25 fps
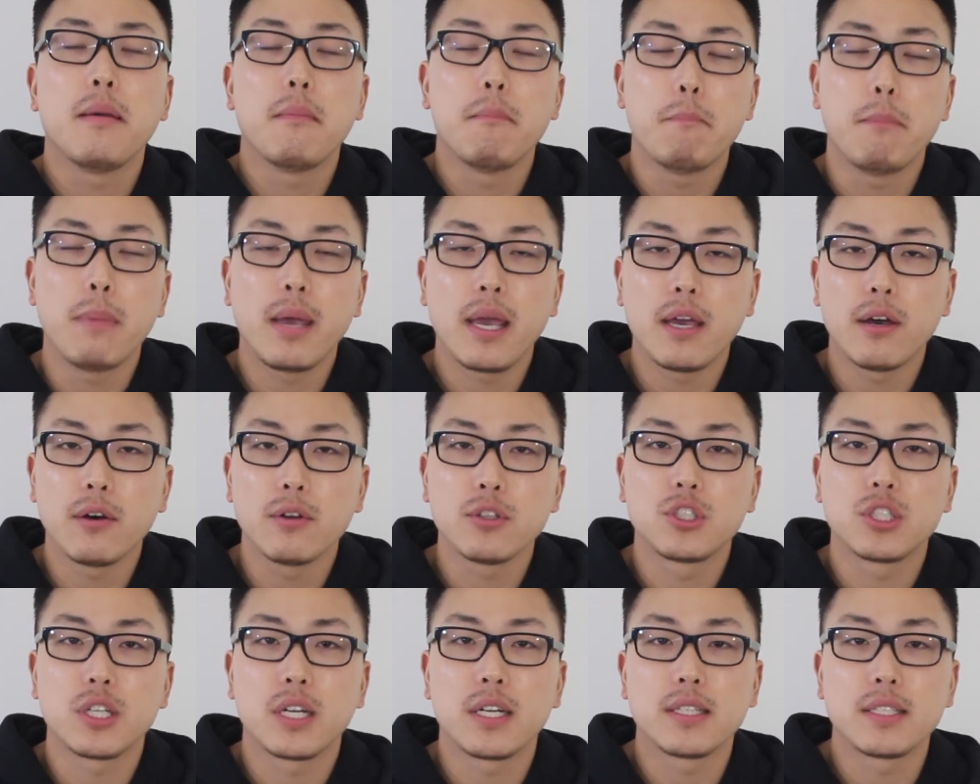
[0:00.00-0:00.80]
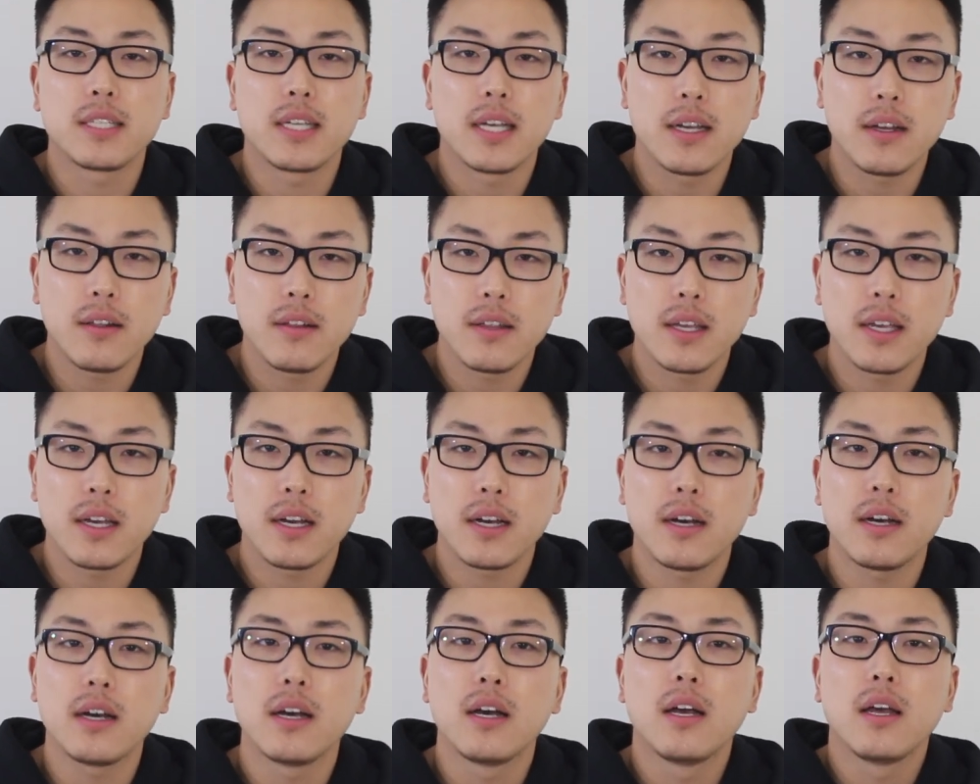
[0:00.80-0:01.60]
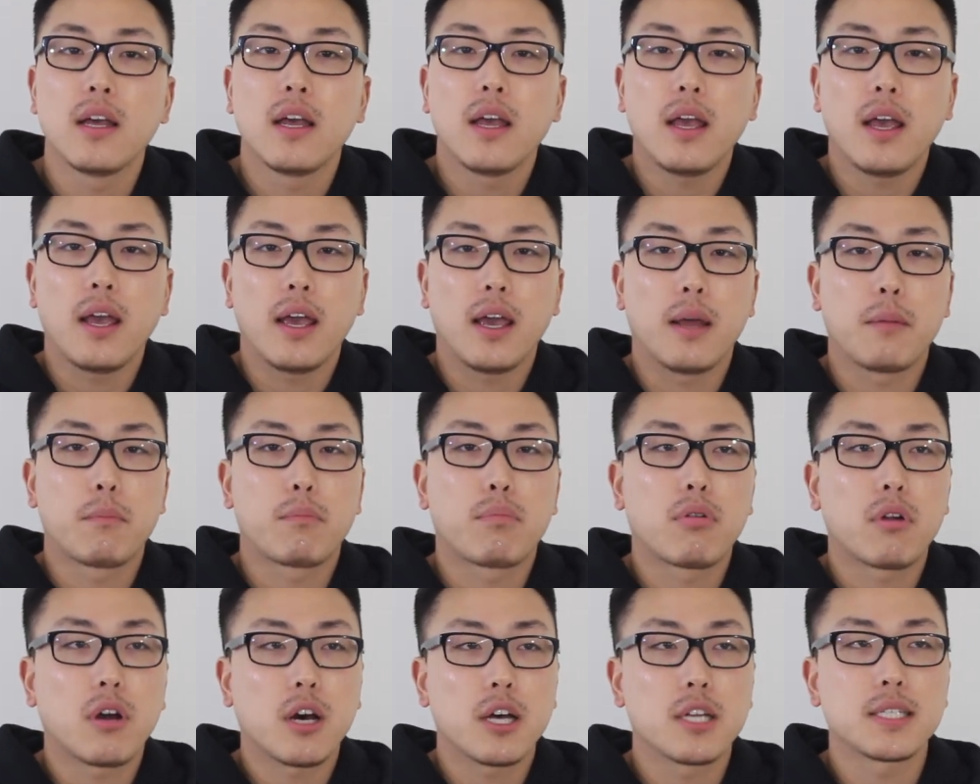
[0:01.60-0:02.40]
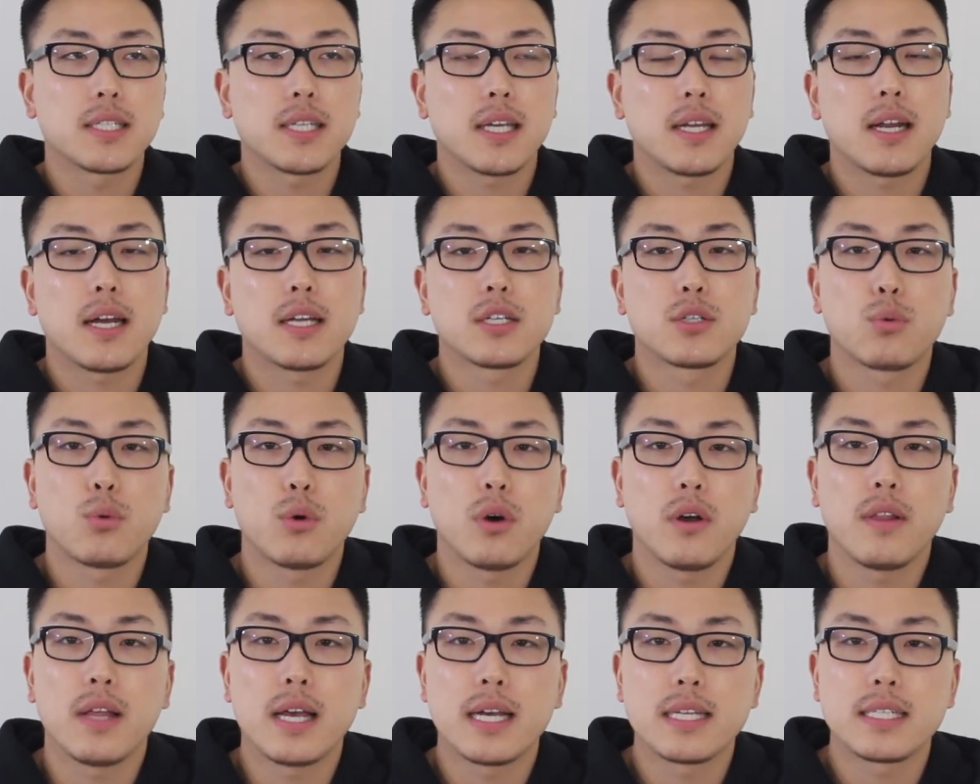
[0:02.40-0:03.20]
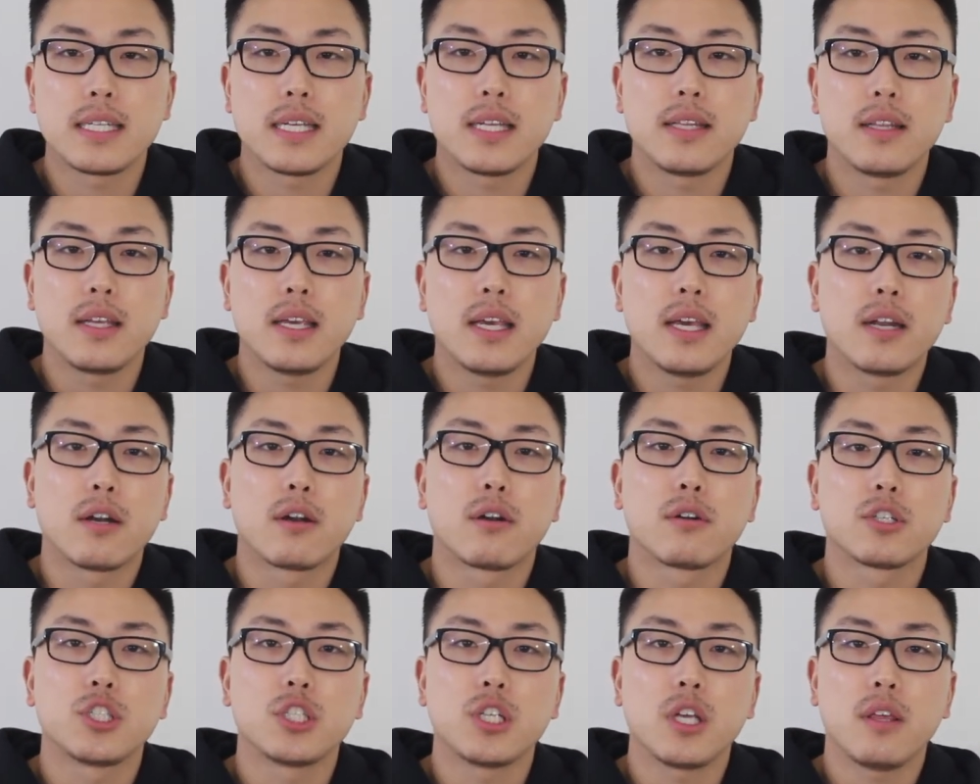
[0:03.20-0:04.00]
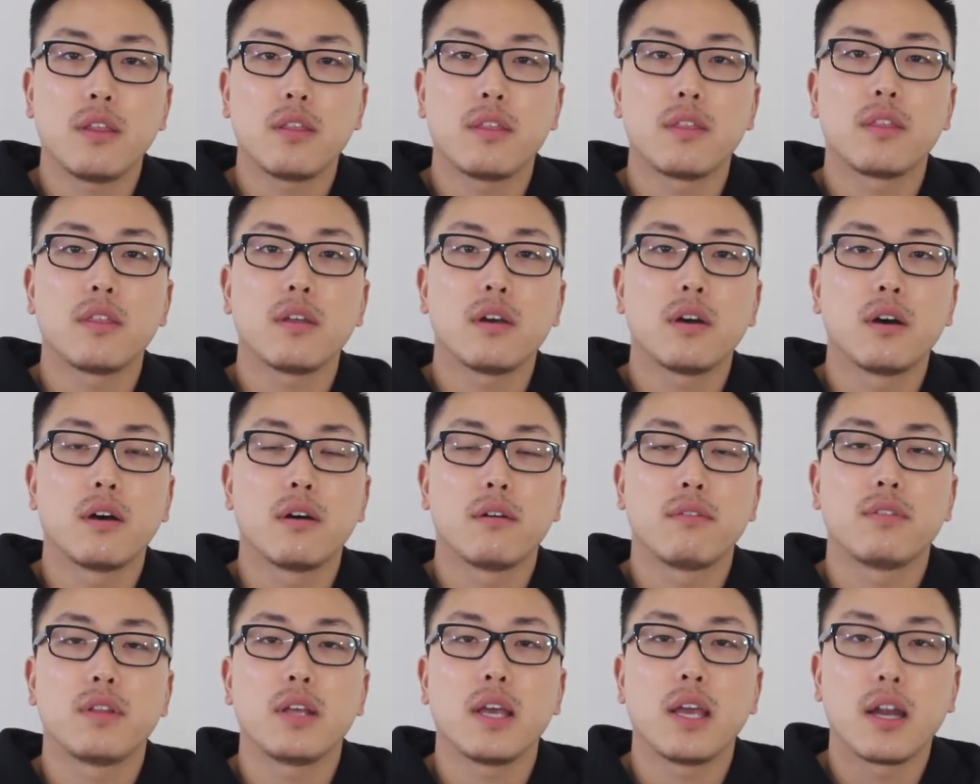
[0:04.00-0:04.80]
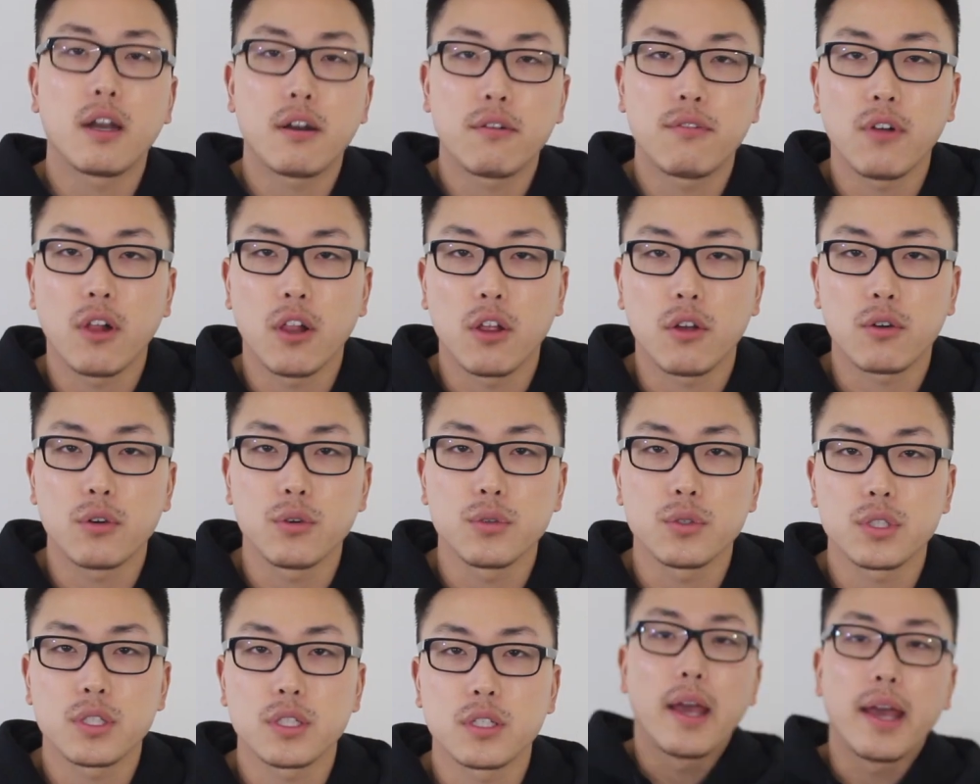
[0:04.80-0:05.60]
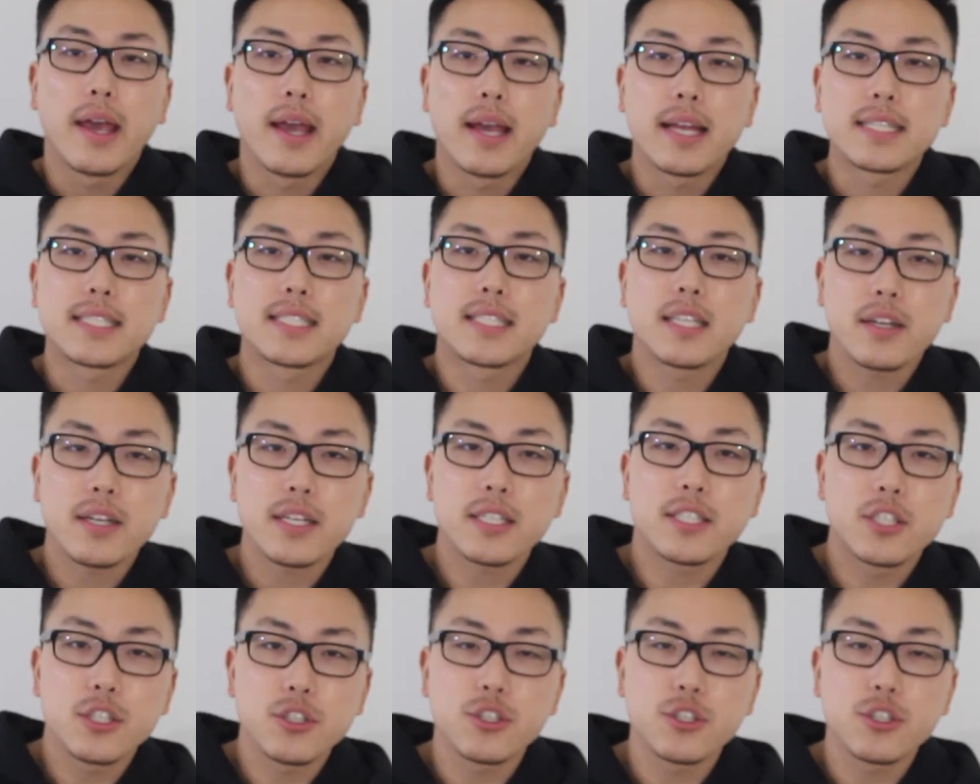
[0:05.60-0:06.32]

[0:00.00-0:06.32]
male genitalia and prostate as well as in the inner sheath of the hair follicles. And studies